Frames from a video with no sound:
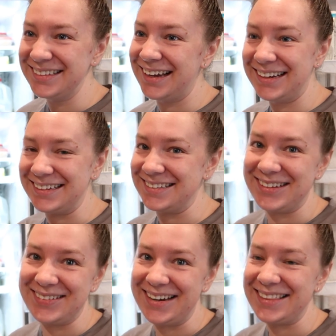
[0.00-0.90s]
No, I
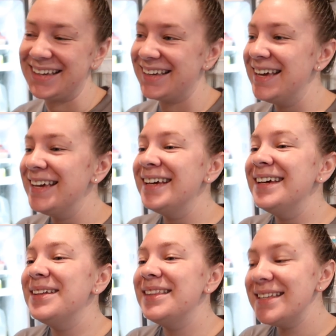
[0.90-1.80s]
didn't do anything.
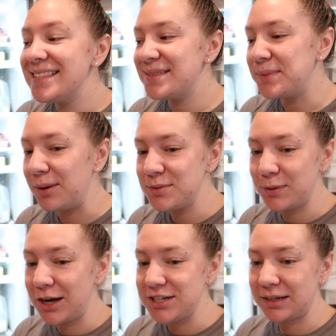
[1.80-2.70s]
This is mom's
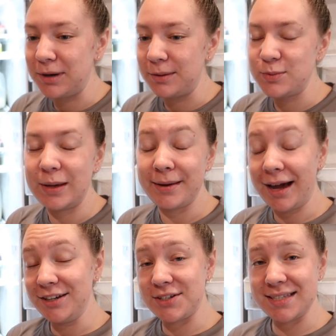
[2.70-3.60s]
project, mom's baby.
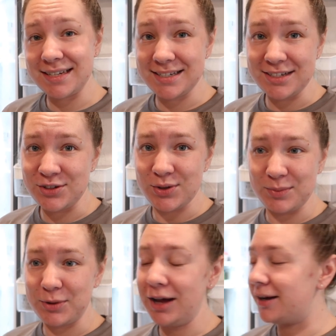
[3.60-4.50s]
I just get to enjoy
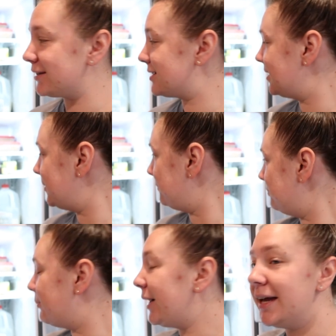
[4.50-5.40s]
the product.
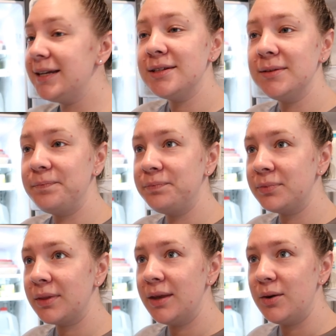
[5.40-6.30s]
But
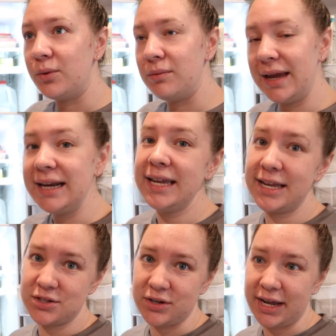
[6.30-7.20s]
we made it
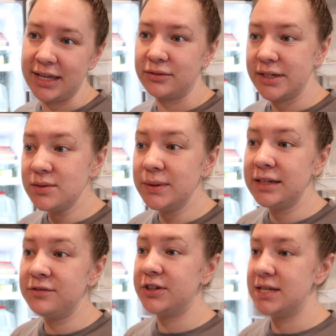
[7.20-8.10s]
yesterday, and the reason we
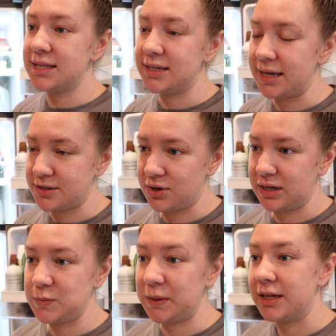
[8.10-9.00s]
didn't freeze it
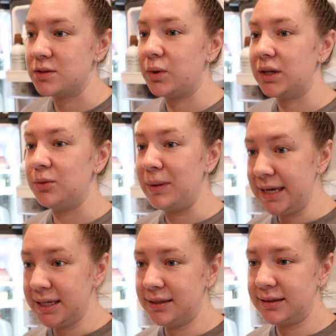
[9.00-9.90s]
yesterday is because when you
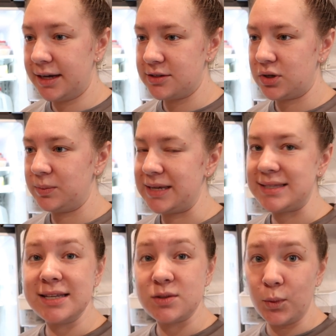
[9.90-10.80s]
make the ice cream
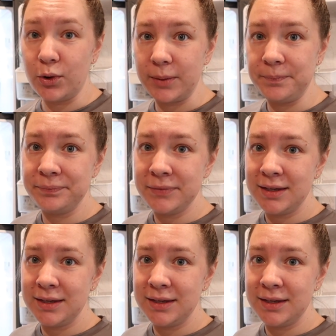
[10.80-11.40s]
base, it's warm.